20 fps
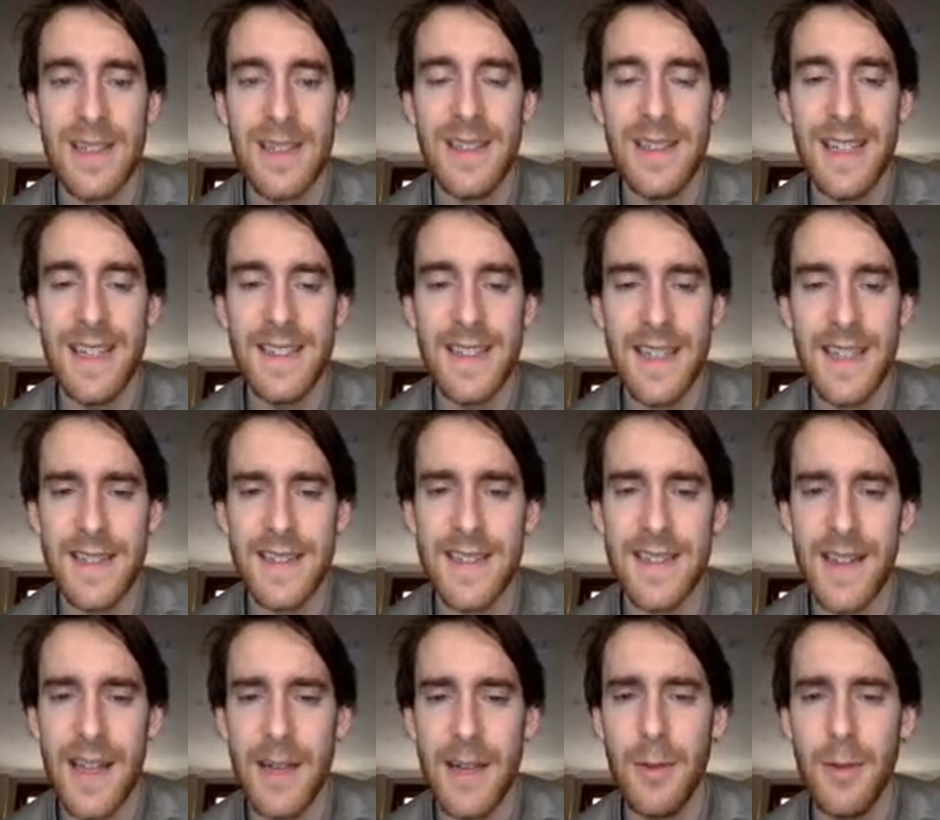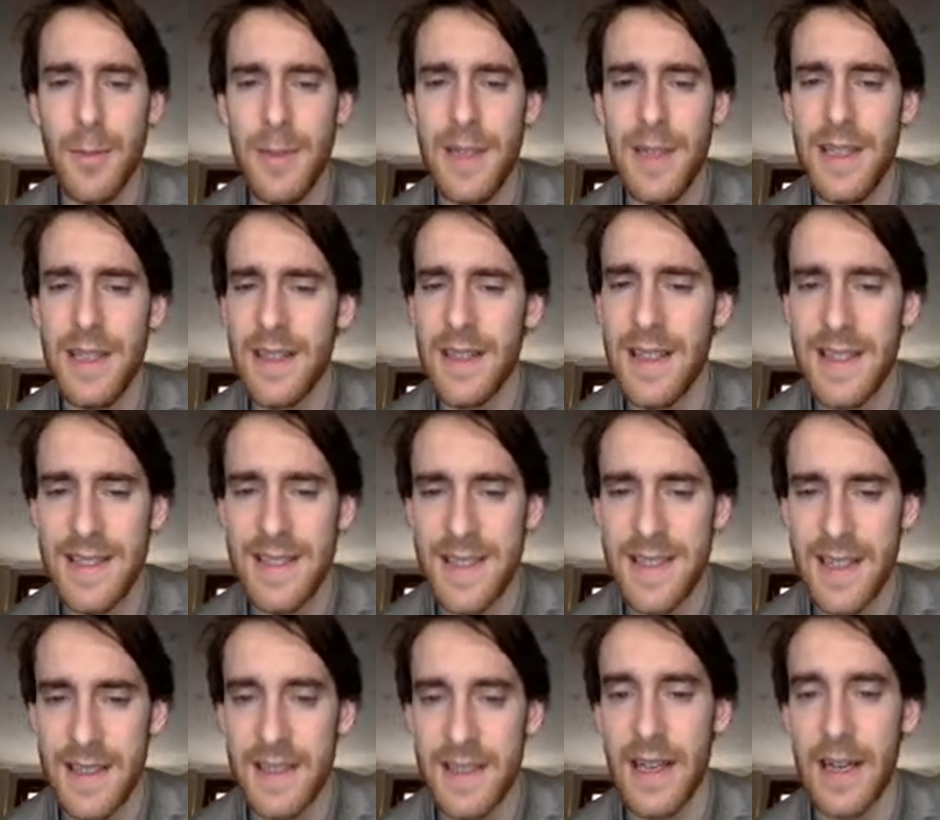Yes, they will be here any
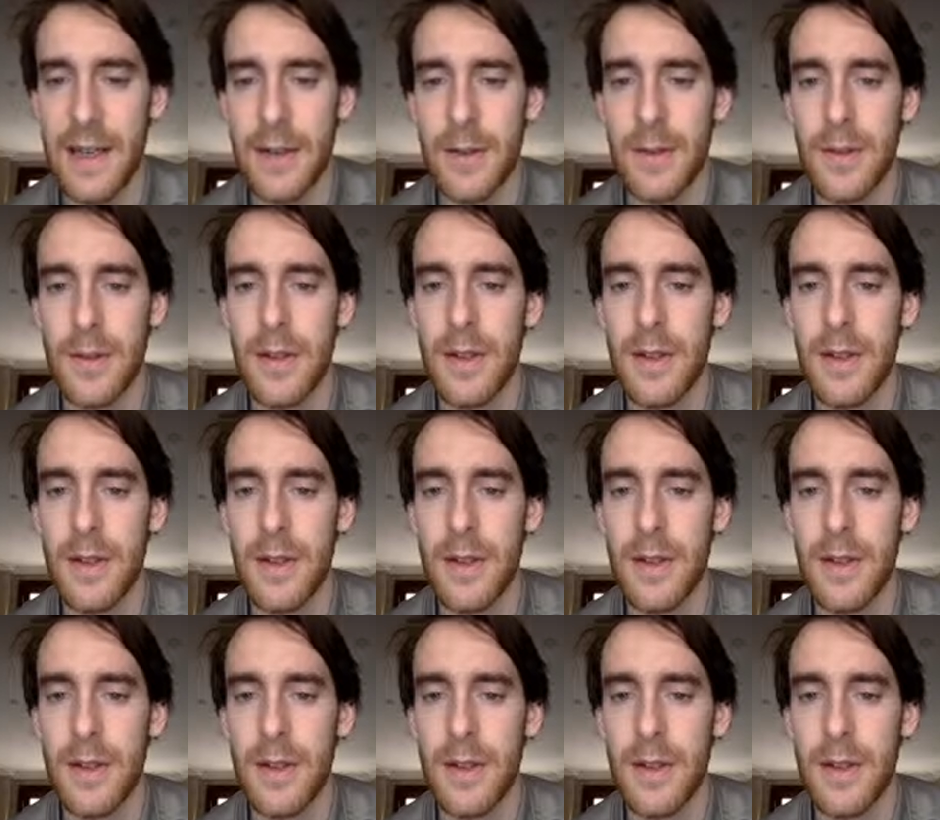second now.